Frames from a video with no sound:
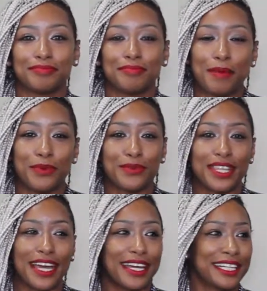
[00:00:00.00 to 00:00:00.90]
my boo
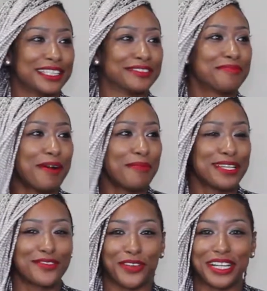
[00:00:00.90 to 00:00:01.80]
thing and my
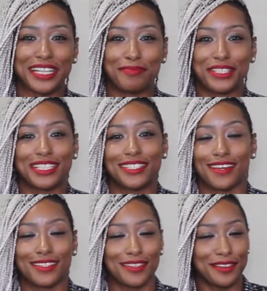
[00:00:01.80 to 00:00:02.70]
best friend, but she's
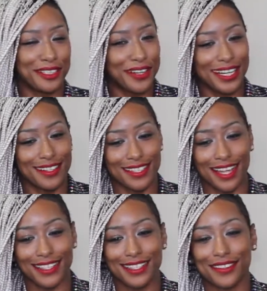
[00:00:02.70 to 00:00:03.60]
also a great
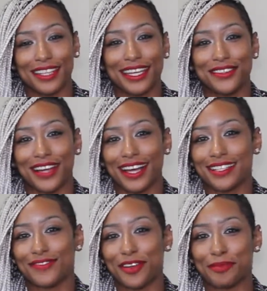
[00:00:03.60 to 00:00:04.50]
hairstylist. So thank you
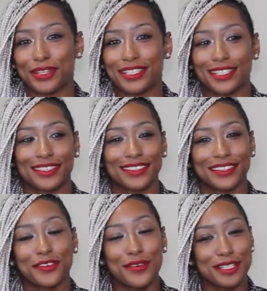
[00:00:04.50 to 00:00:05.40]
guys very much, and
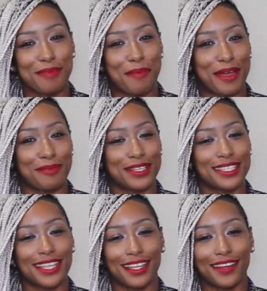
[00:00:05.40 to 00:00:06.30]
of course my
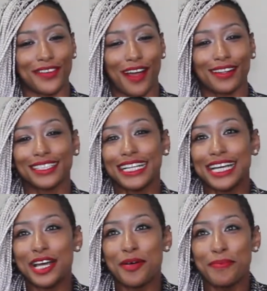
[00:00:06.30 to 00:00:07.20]
babies. I love y'all.
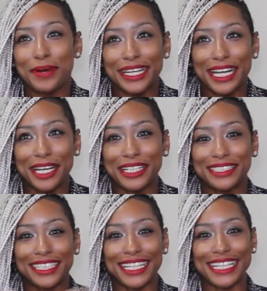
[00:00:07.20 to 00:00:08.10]
But
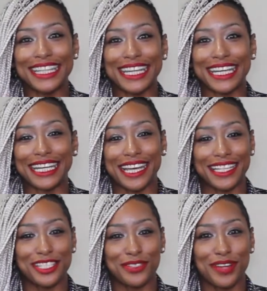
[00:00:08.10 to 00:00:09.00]
anything
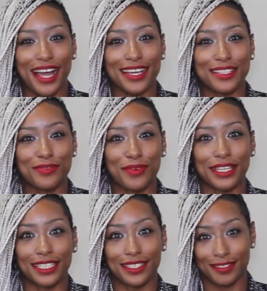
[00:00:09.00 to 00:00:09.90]
that you guys
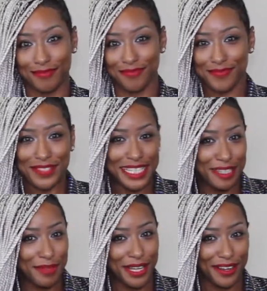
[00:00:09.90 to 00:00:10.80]
want to
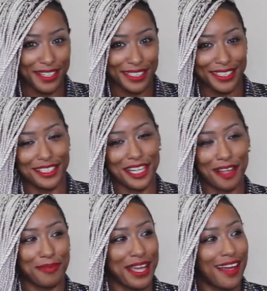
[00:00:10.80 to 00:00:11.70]
see me on or
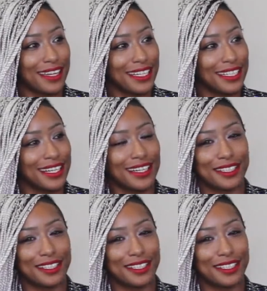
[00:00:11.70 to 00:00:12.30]
check me out at,